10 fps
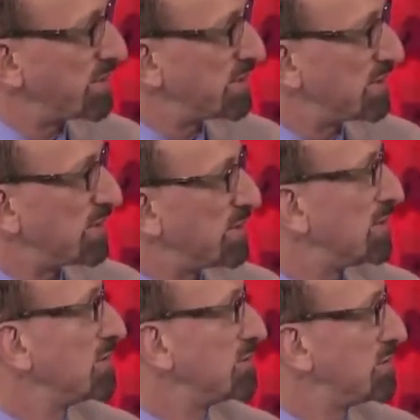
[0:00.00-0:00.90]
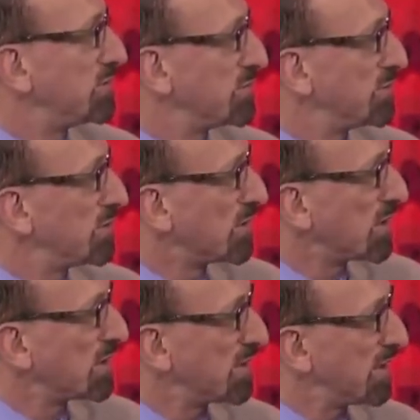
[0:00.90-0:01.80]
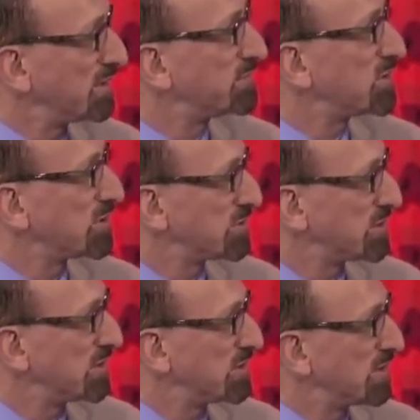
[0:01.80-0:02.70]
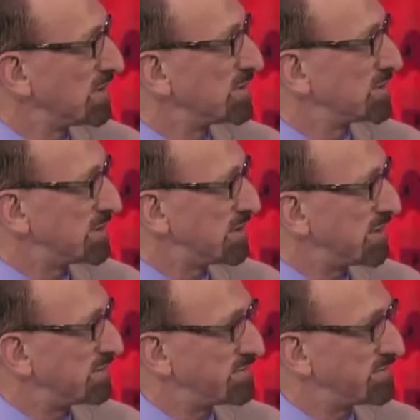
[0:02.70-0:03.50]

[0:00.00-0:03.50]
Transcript: it to New York, and you've chosen the state of